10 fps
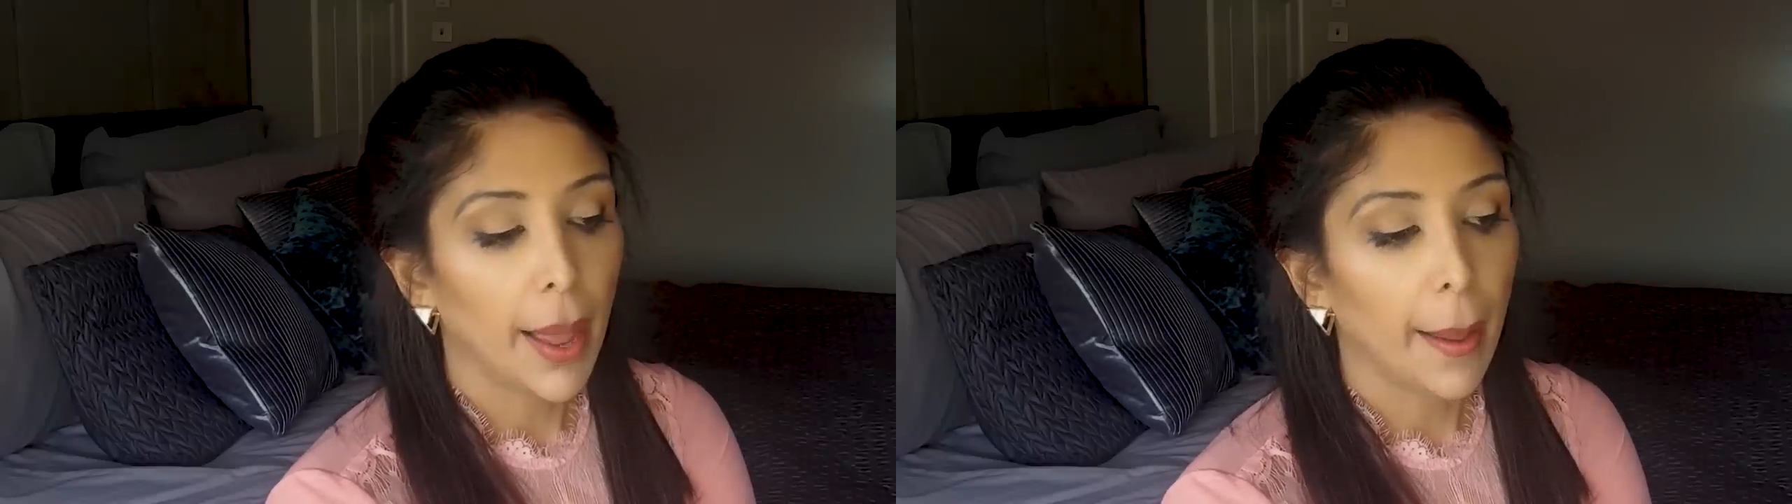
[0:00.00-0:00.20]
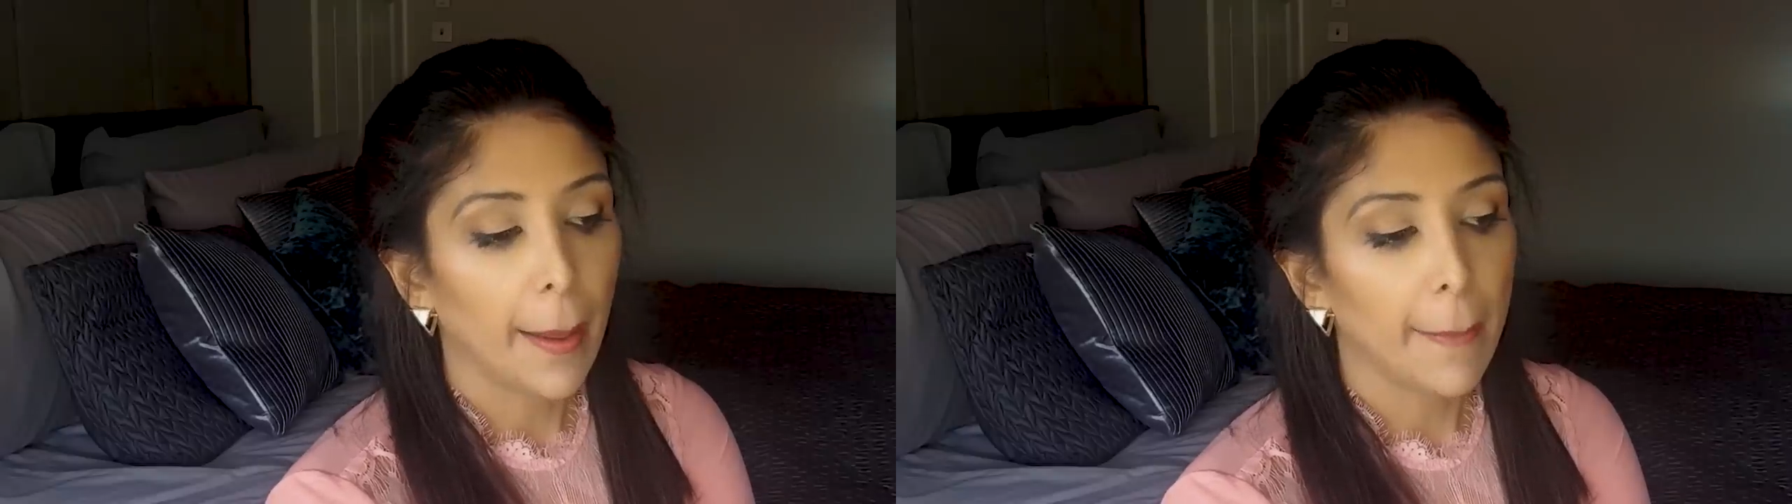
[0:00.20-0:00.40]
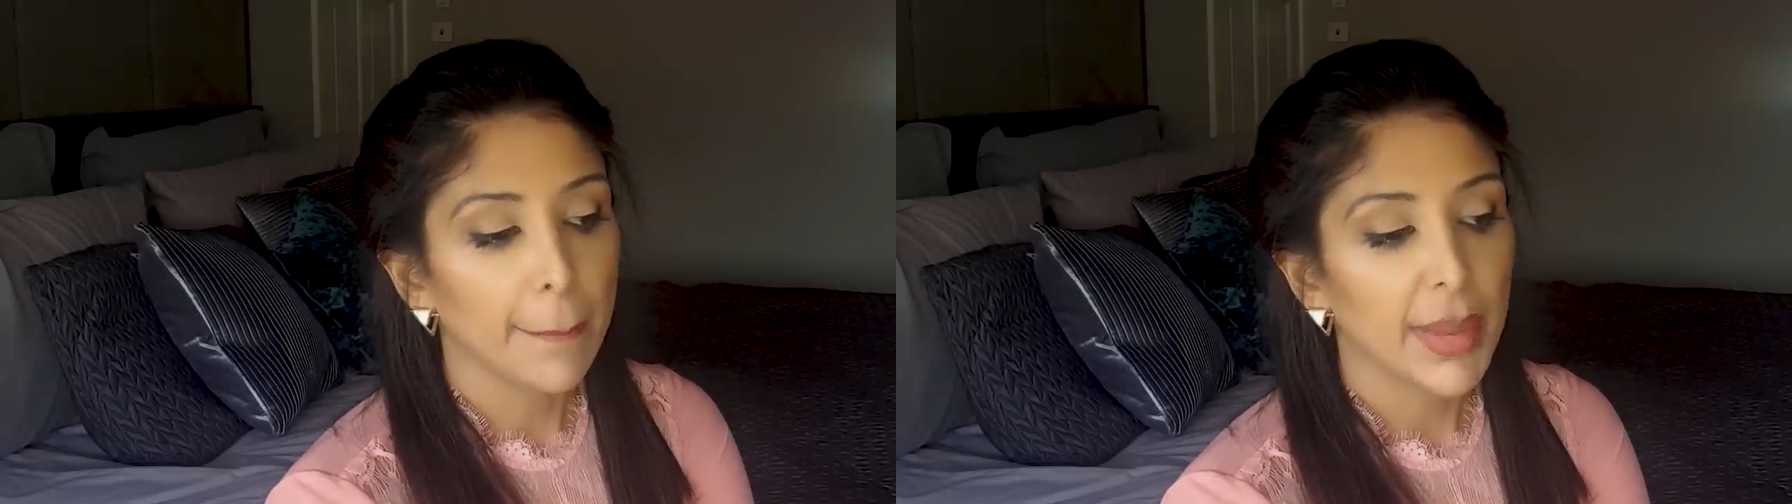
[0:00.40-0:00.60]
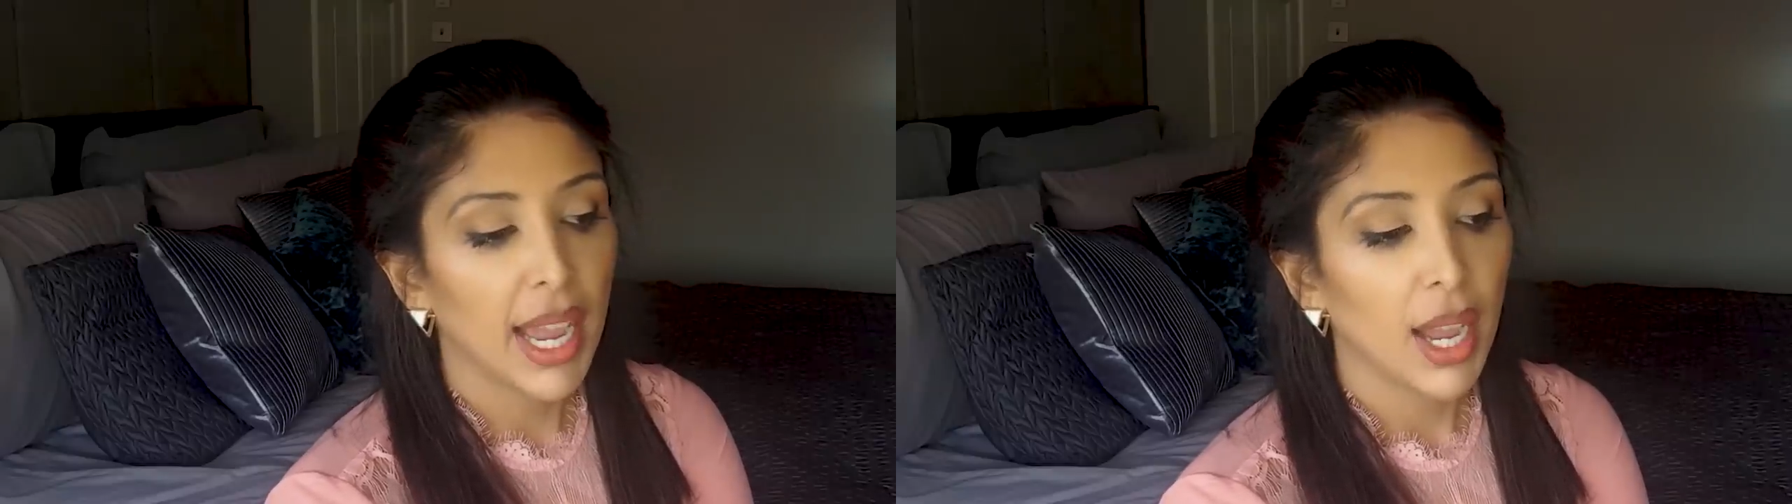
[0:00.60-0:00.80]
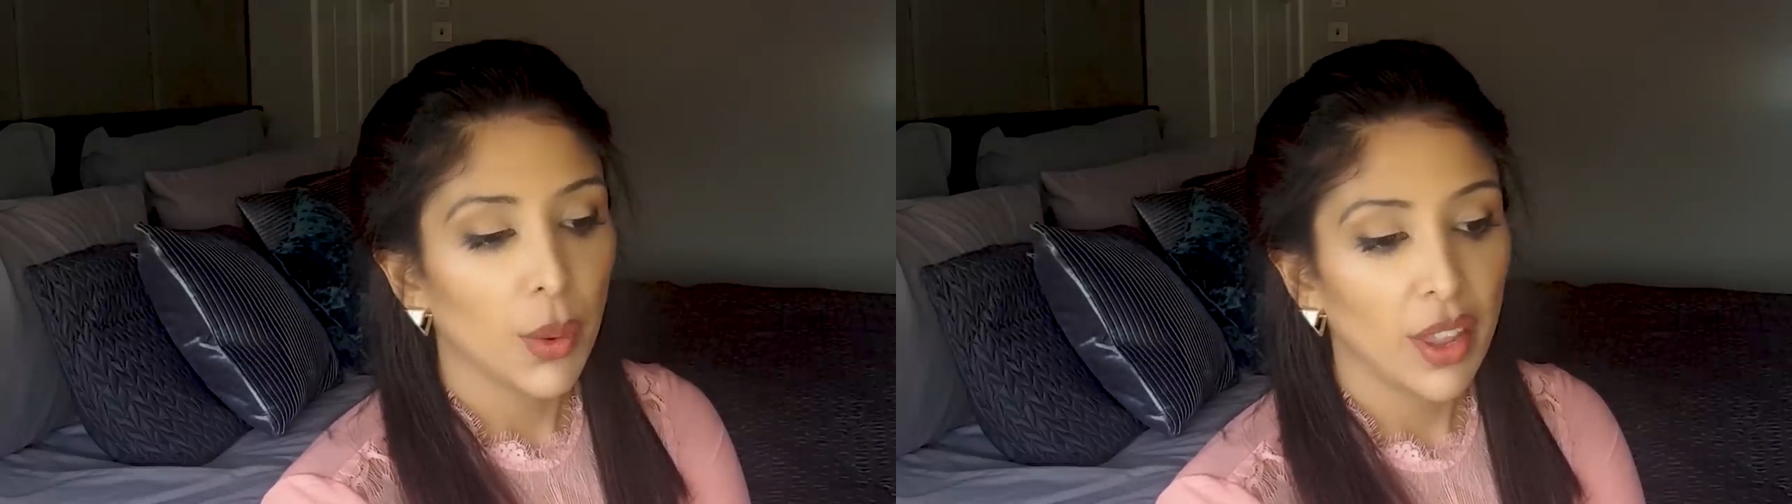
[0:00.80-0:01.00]
Um,
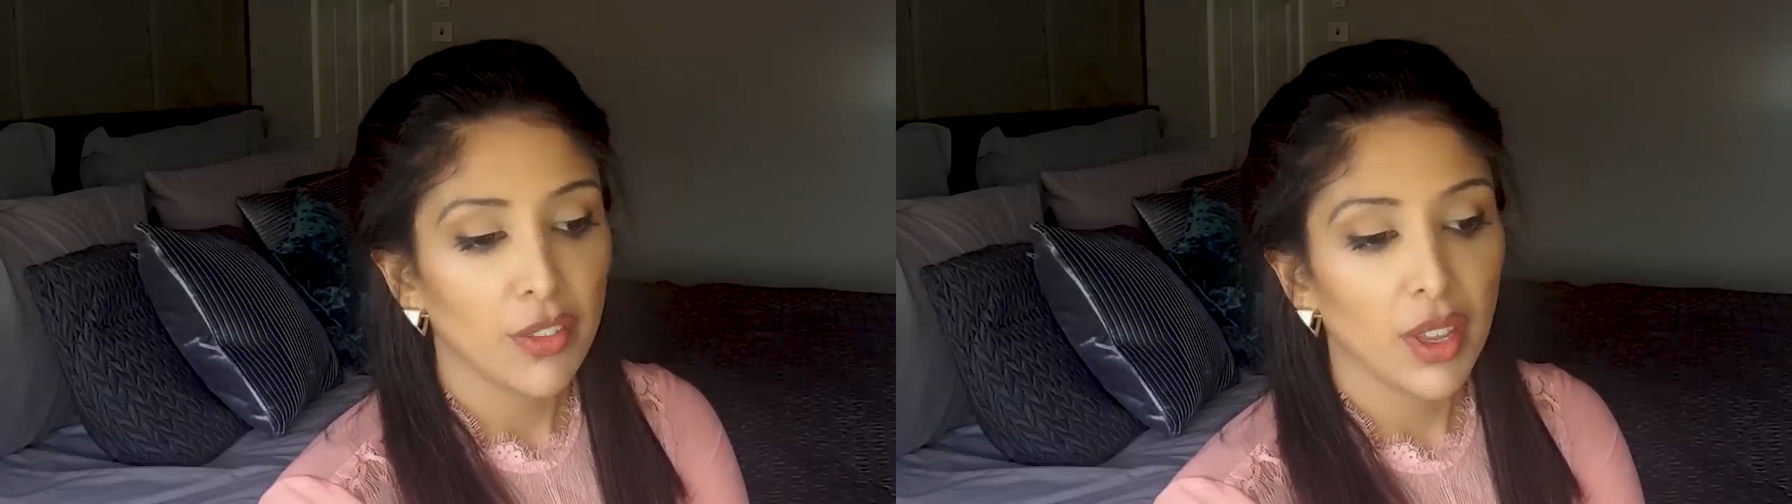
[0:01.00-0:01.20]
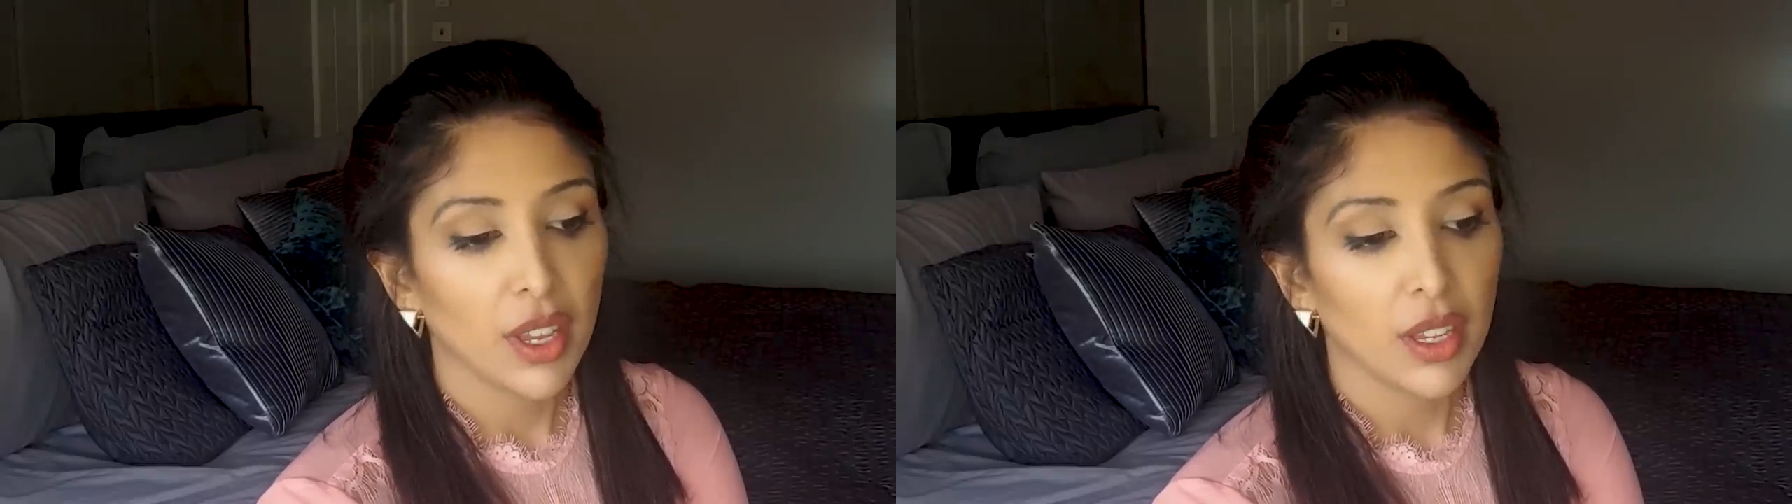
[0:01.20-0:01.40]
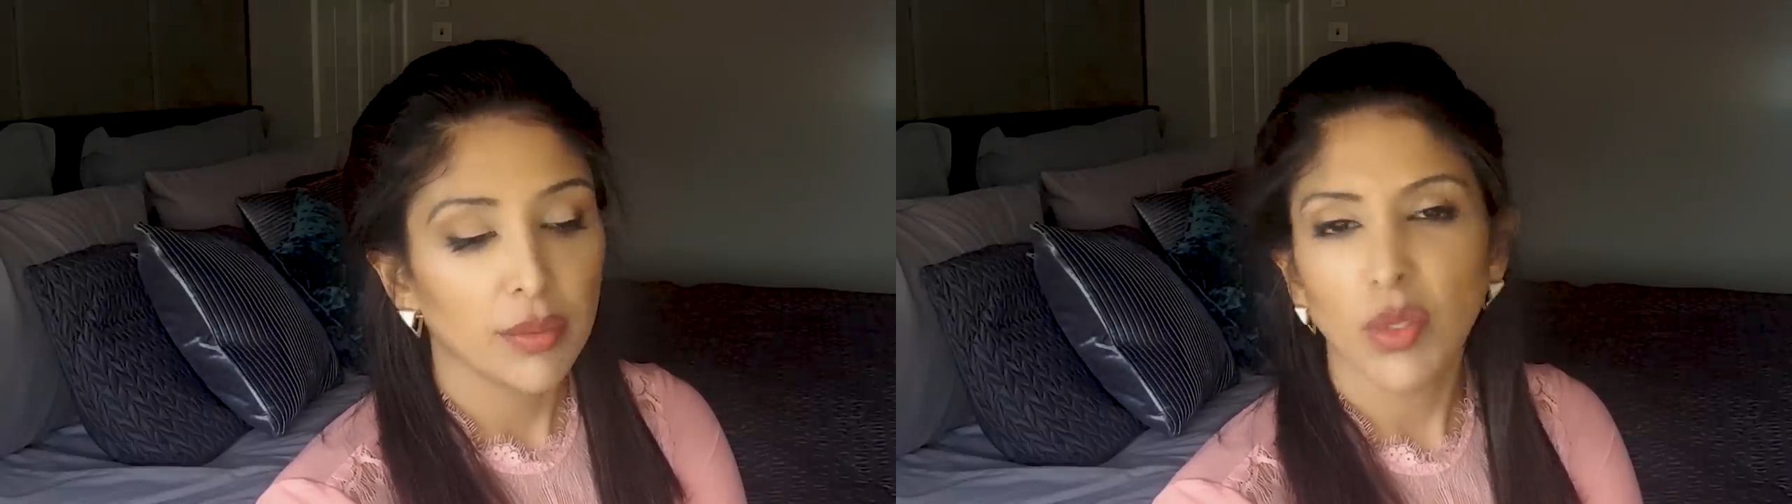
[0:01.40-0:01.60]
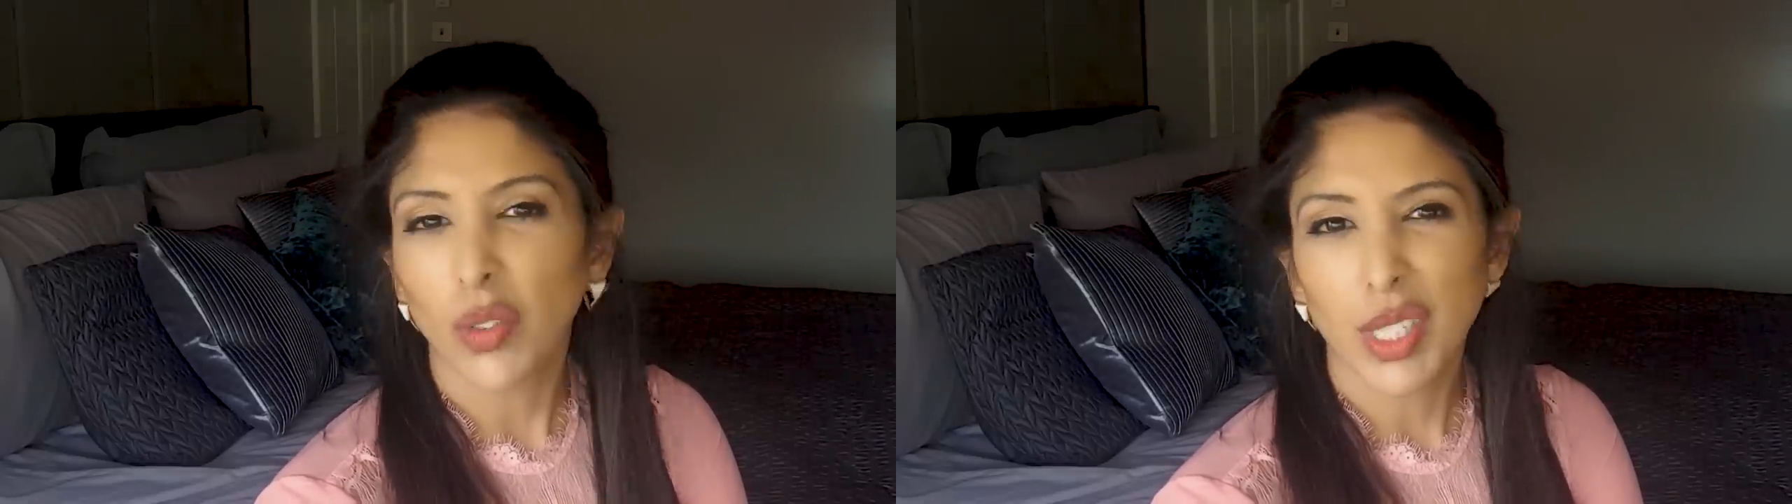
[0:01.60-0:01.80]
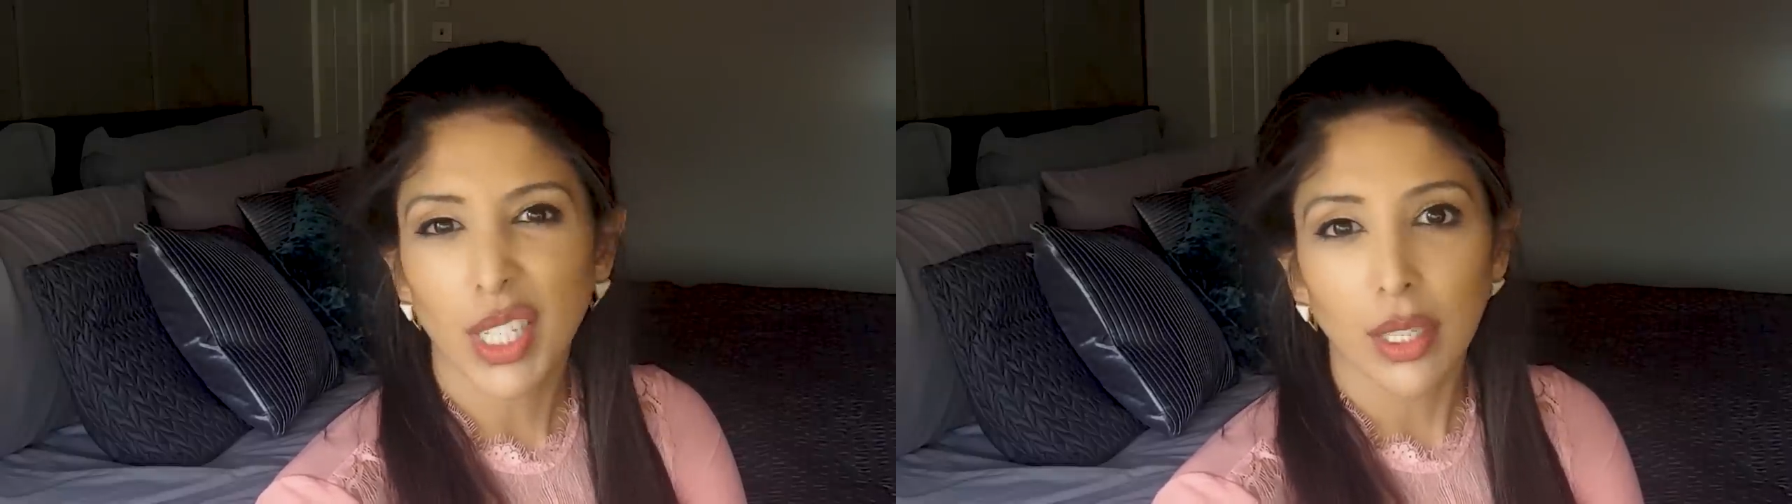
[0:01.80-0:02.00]
however,
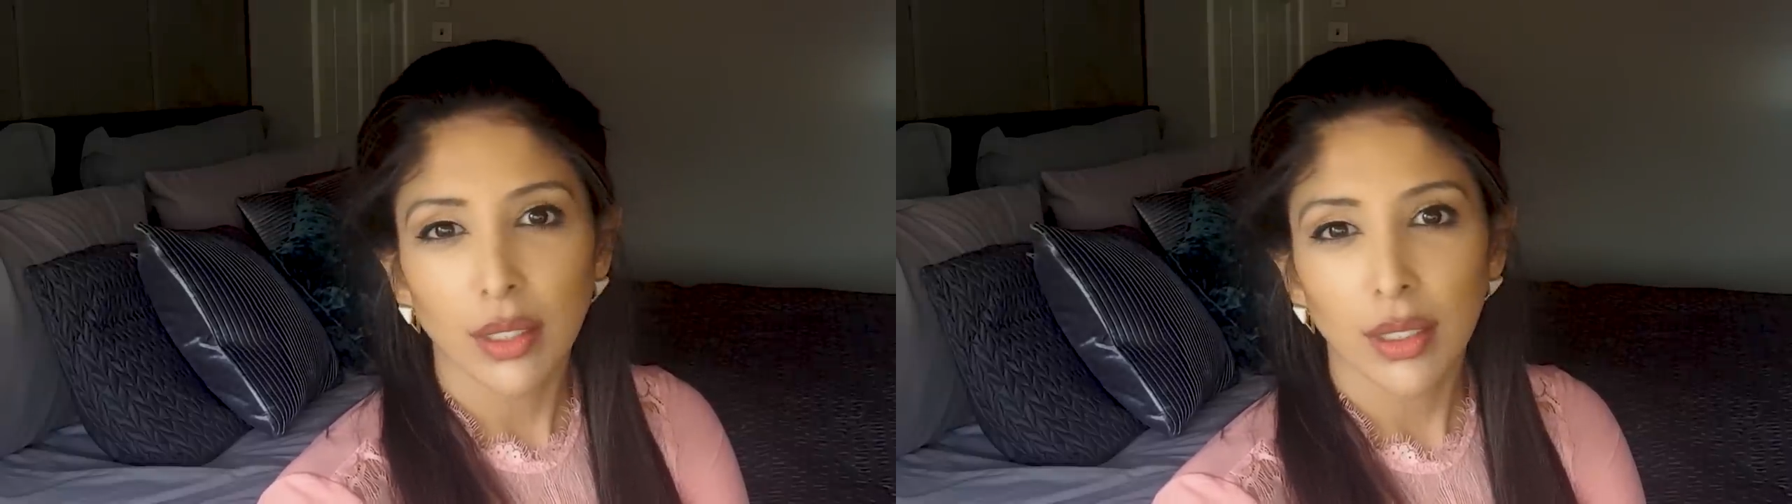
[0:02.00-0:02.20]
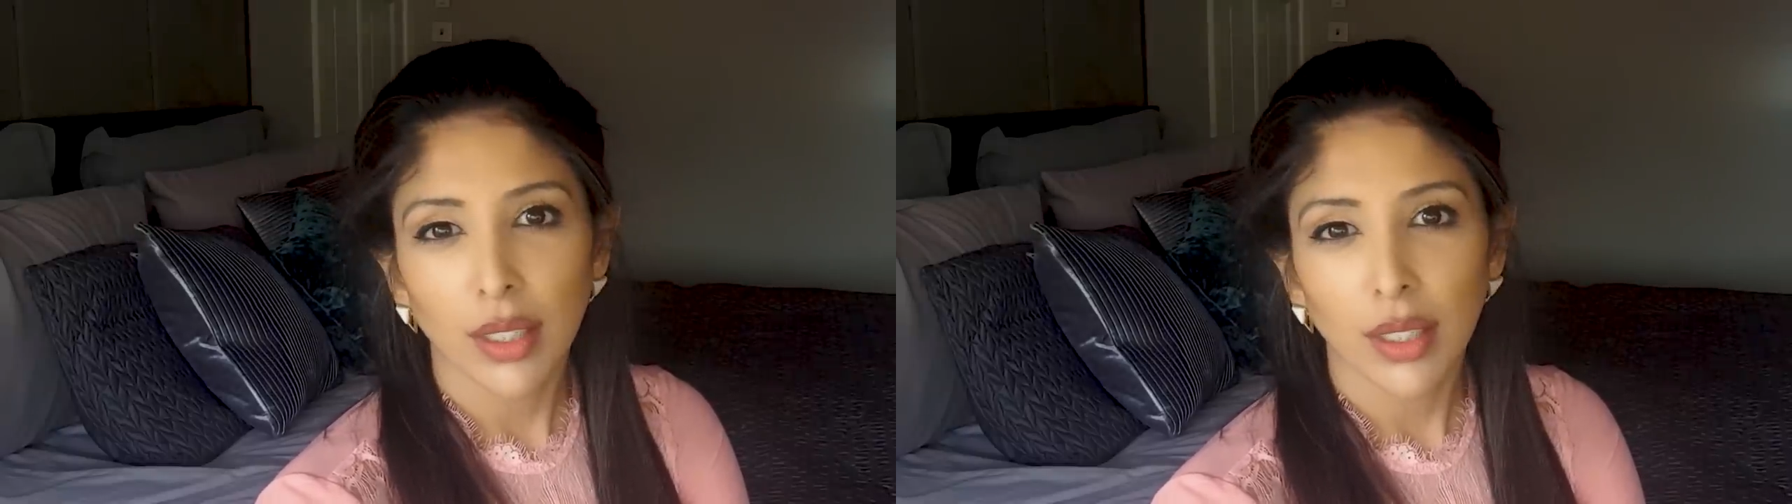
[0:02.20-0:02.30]
obviously,